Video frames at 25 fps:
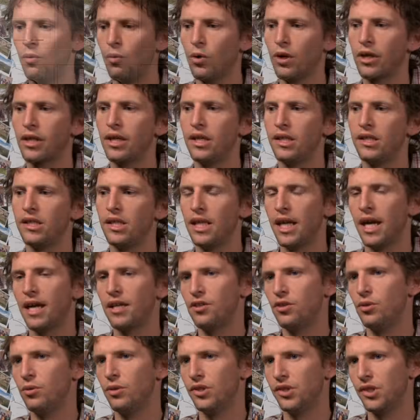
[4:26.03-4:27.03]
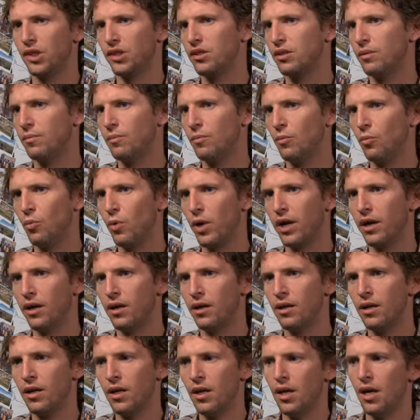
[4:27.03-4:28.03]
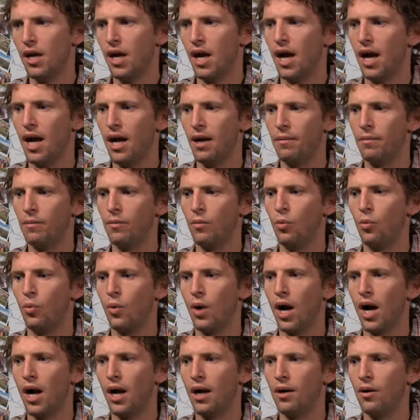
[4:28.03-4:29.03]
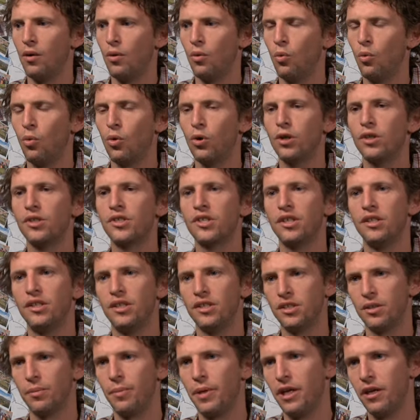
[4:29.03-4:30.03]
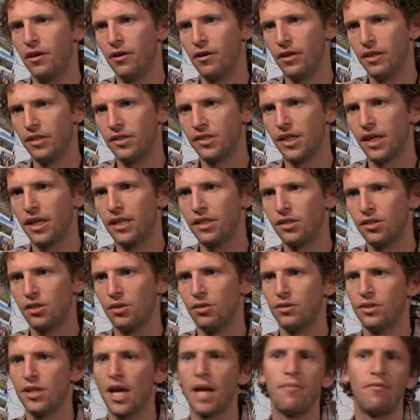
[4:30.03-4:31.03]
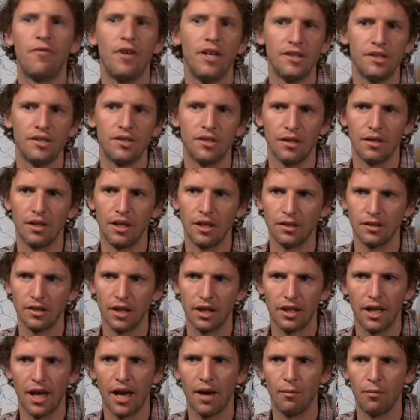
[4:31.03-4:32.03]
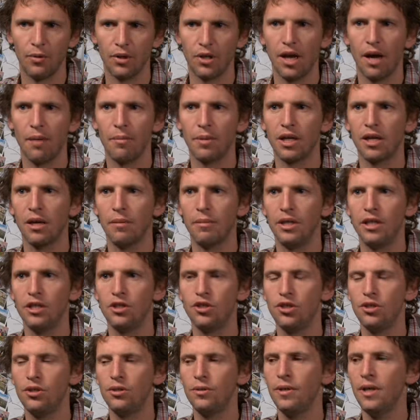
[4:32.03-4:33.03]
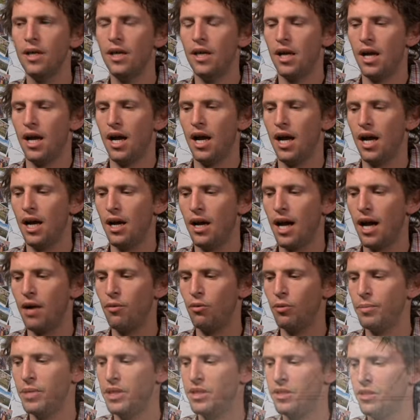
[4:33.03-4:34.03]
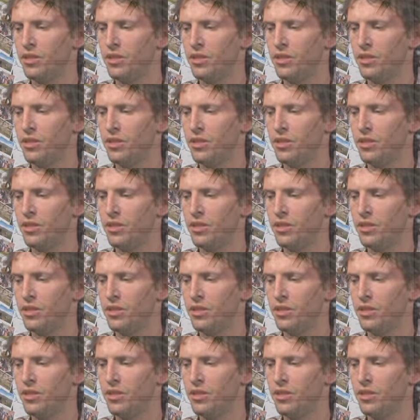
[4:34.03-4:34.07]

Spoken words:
working to get to a system where words could disappear in a sense, so typefaces and things like that would not become an issue. I would be